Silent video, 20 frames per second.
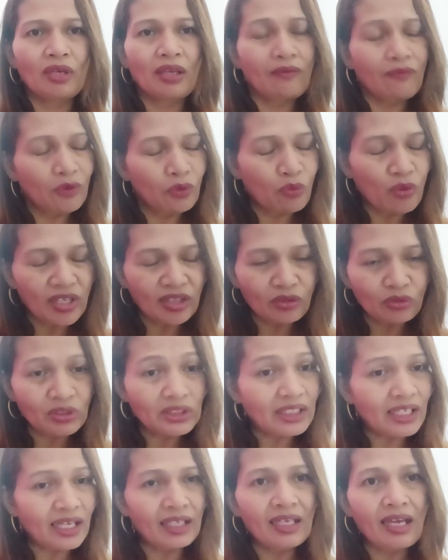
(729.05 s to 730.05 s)
If you want to
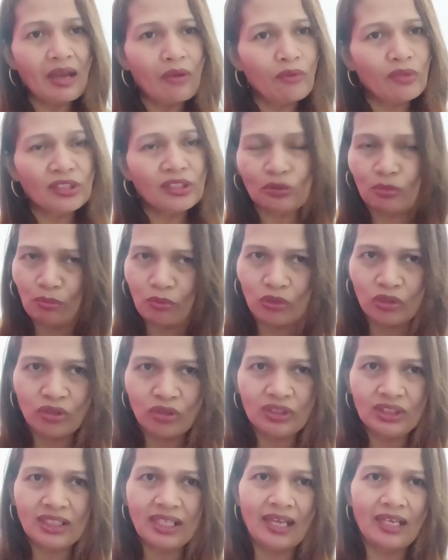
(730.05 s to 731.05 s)
study, I will support your
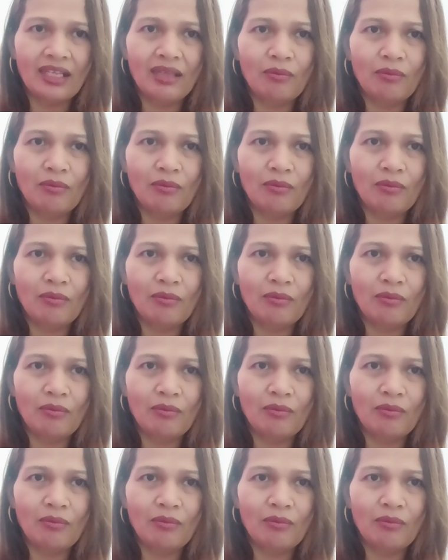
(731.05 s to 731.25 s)
study.